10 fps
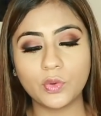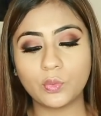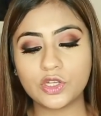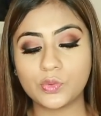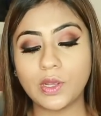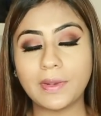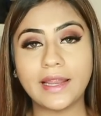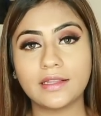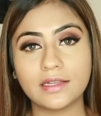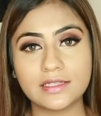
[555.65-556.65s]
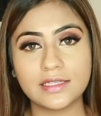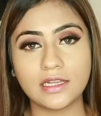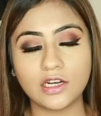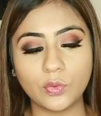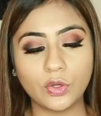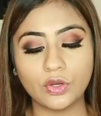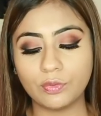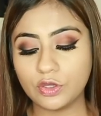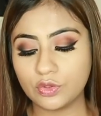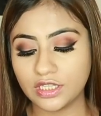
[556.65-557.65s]
with which we applied the concealer. We're going
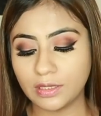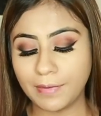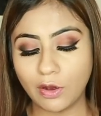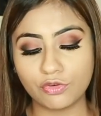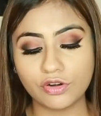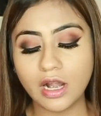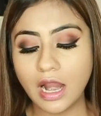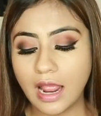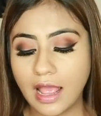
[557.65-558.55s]
to be using the powder.